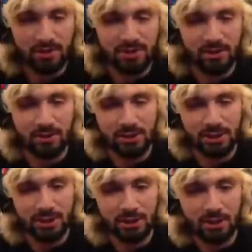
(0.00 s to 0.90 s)

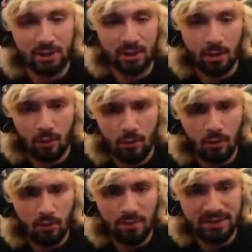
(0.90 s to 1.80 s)
energy
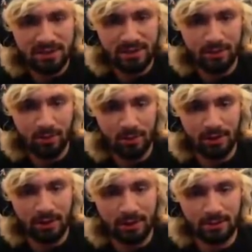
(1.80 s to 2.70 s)
Ooh, misty
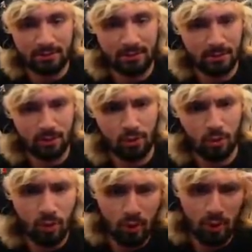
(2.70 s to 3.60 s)
Lorelei
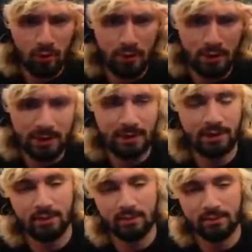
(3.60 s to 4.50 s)

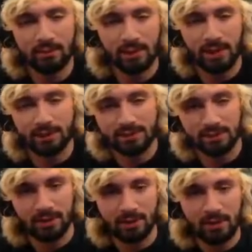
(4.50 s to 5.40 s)
Lorelei i like this card